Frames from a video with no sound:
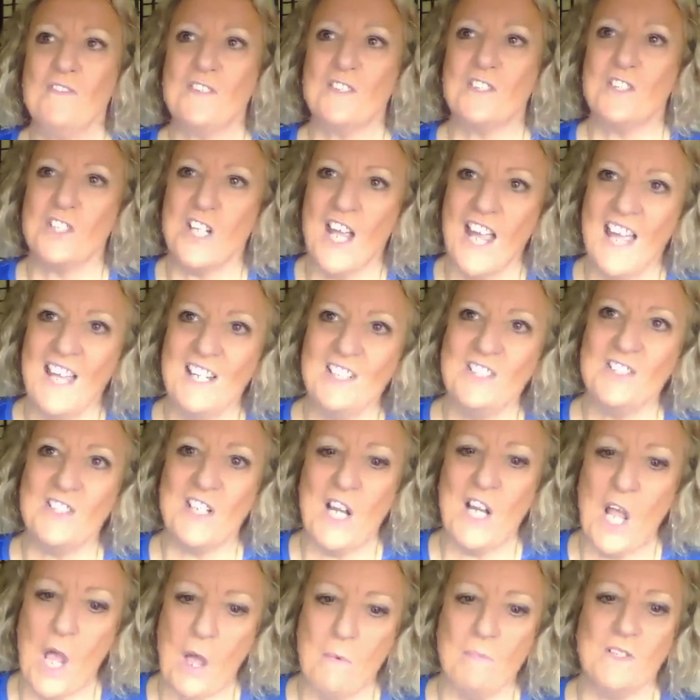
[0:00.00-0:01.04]
the change that
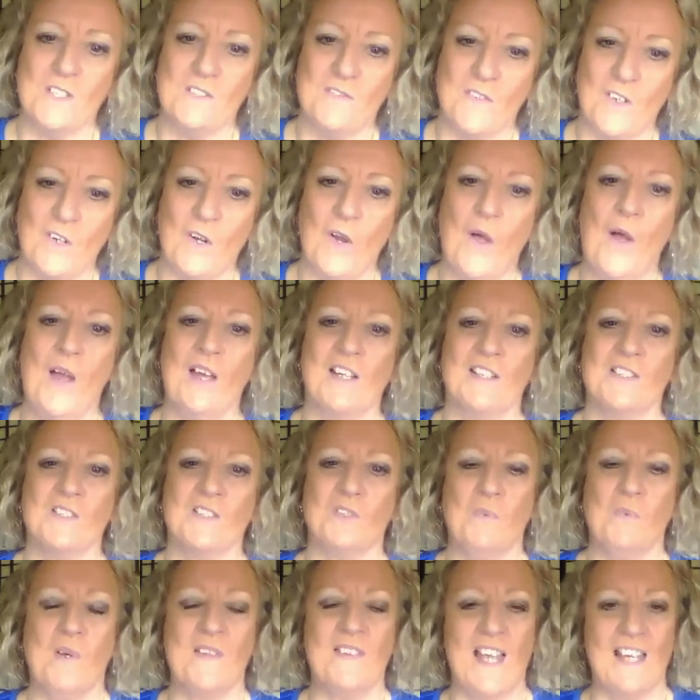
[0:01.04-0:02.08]
happens for
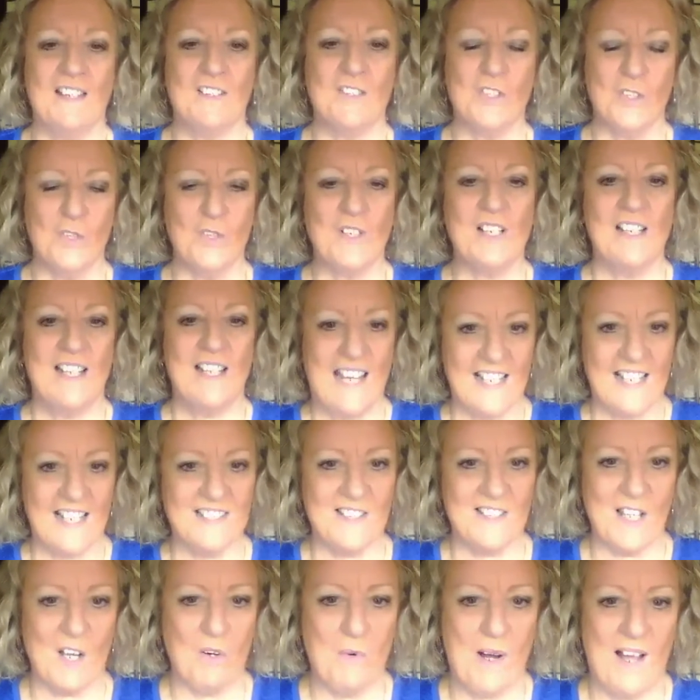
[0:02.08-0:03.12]
clients when they do connect
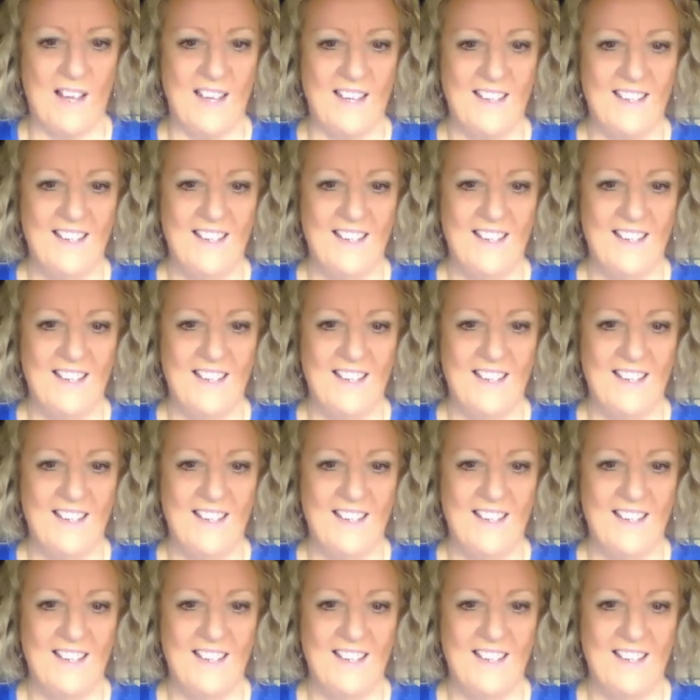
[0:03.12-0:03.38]
that way.